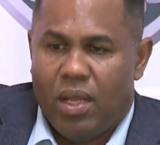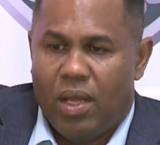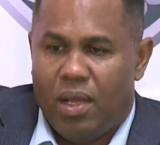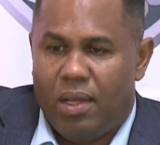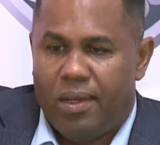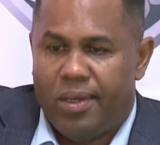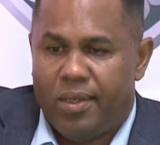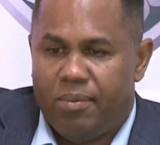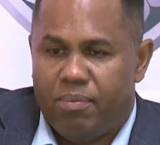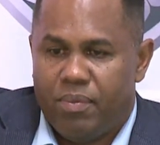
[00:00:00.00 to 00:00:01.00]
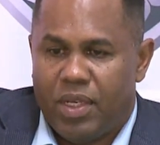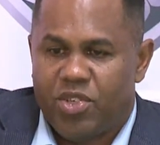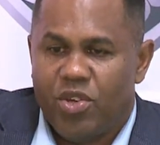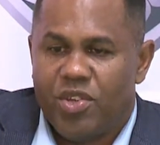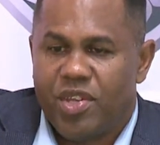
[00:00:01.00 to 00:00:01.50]
a
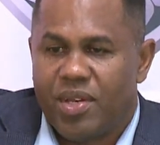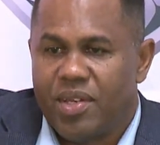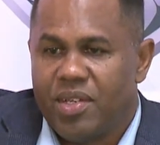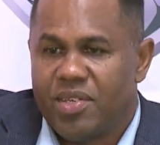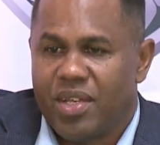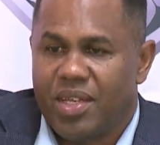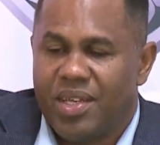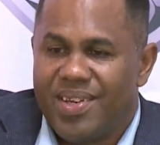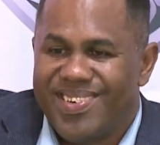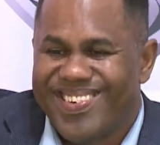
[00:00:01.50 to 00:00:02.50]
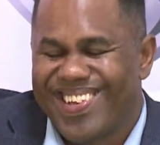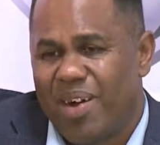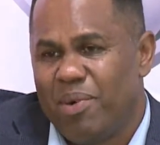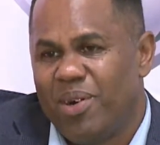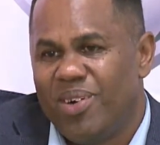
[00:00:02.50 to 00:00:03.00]
Sunsetters against
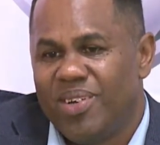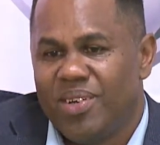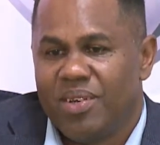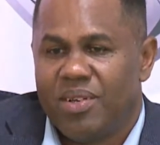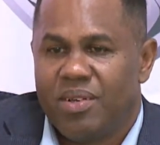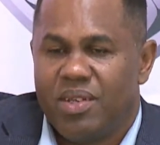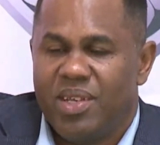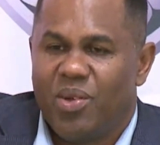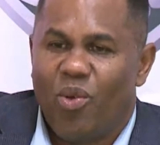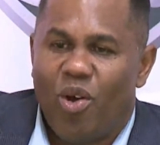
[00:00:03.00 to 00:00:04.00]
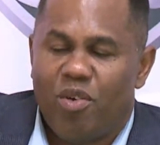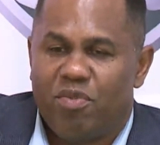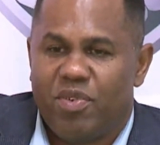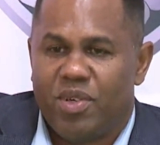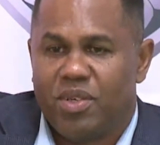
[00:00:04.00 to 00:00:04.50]
Camahon in
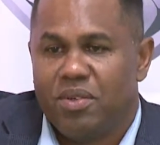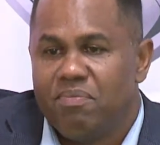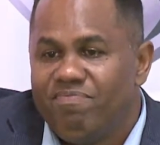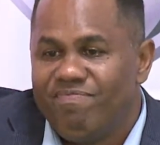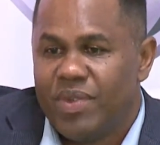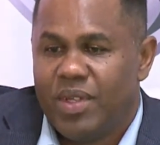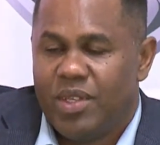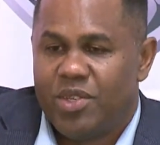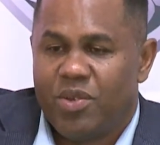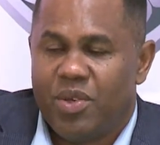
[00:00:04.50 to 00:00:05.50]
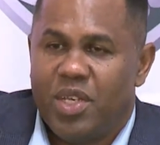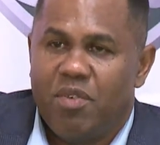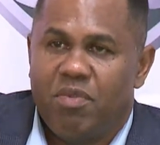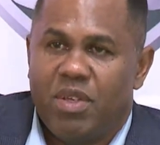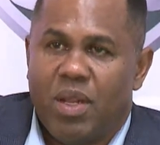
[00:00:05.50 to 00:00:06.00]
Guave on a Sunday
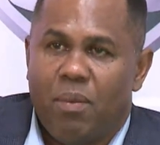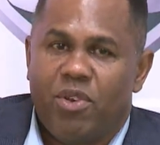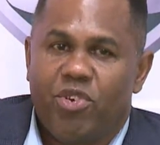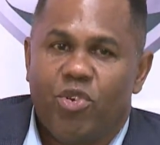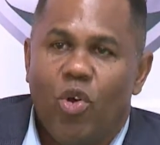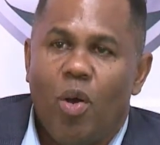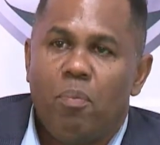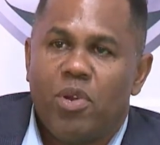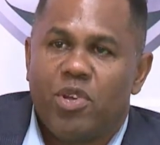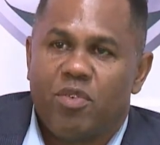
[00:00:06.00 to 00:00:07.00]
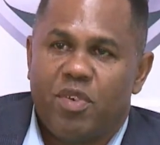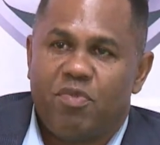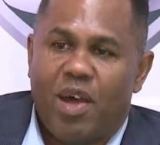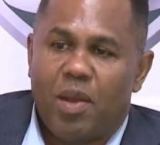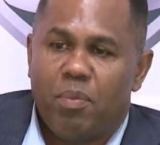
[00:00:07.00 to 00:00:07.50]
evening, I'm not sure how much of a
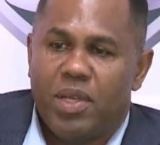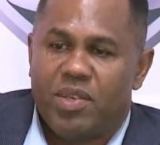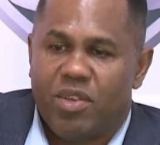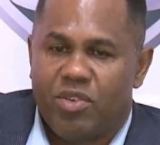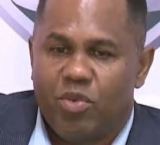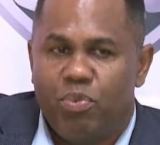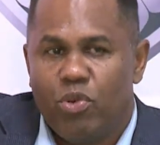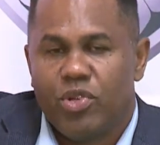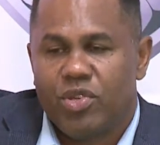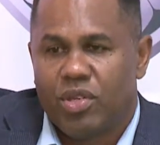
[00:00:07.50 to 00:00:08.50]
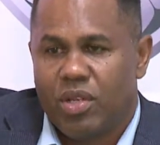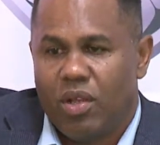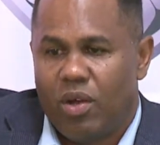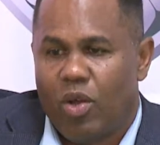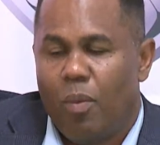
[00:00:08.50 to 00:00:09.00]
fan base supports
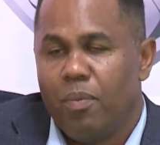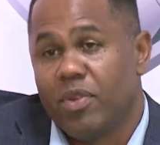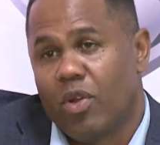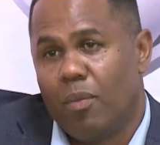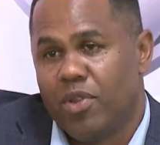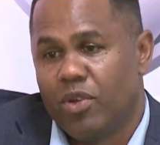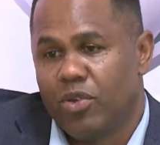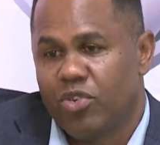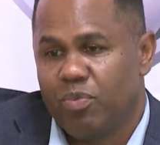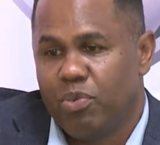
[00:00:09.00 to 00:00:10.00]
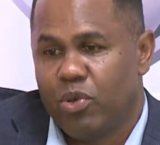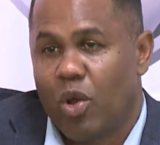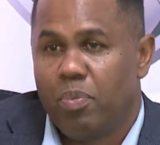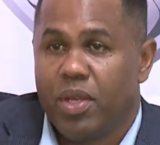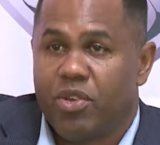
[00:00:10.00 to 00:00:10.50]
or comes down to support
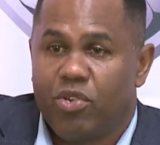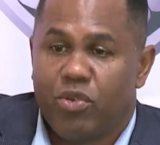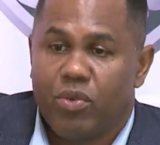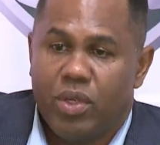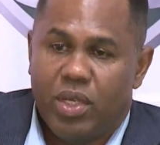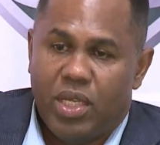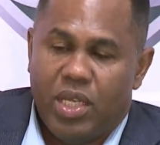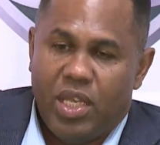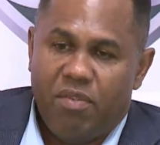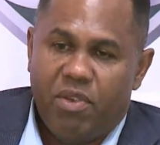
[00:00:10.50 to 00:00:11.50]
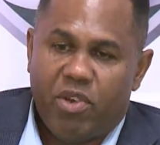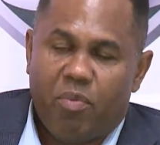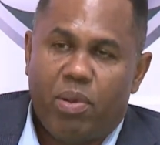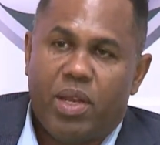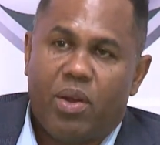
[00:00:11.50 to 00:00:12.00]
compared to if they would have
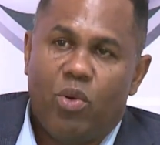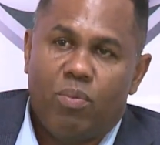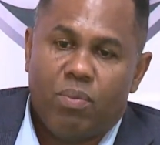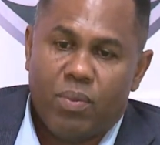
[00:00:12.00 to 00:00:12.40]
played at home.